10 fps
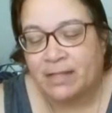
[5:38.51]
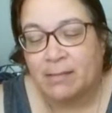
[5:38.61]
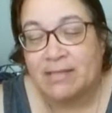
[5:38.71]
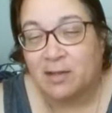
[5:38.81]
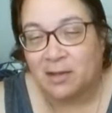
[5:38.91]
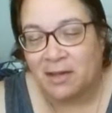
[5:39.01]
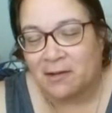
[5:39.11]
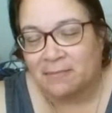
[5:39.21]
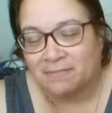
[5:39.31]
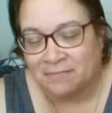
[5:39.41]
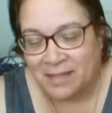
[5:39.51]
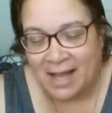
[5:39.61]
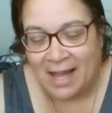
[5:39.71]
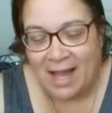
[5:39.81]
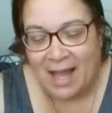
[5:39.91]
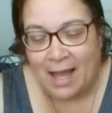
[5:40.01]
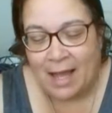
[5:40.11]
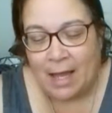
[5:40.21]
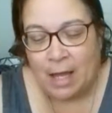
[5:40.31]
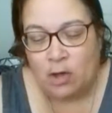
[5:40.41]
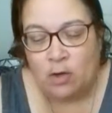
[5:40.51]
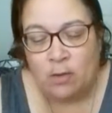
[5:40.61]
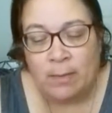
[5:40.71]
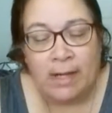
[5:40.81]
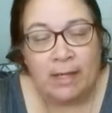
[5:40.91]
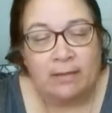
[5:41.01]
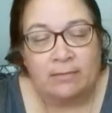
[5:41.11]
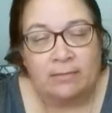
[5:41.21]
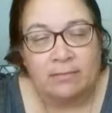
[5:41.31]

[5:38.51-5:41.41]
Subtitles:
Let me start there. You might,